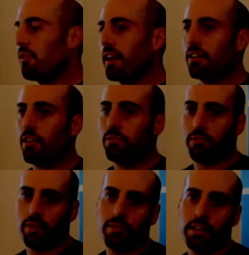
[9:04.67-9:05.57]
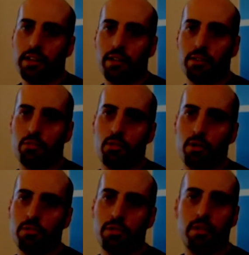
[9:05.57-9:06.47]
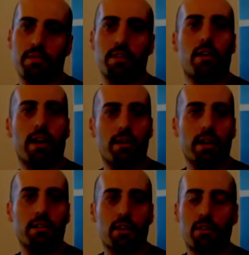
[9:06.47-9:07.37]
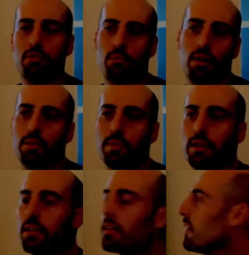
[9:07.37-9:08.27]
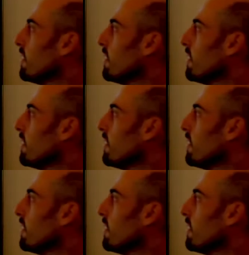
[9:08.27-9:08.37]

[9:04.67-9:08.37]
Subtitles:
been writing code for 50 years or if you don't even know how to write code, you're welcome here.